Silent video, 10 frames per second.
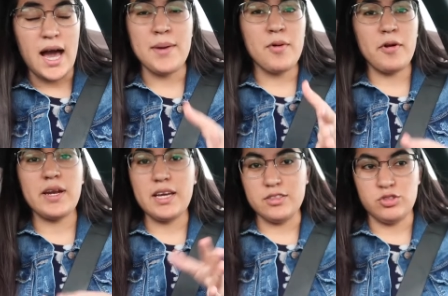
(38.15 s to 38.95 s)
I'm
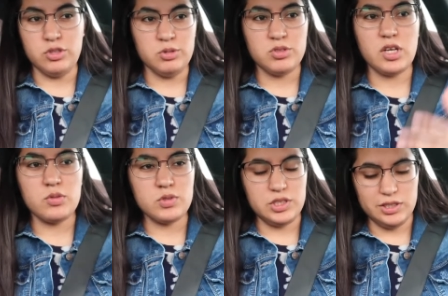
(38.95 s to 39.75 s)
already in
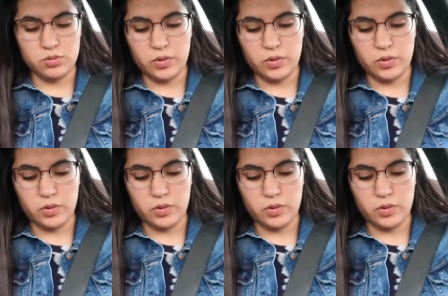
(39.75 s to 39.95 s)
Tucson, which is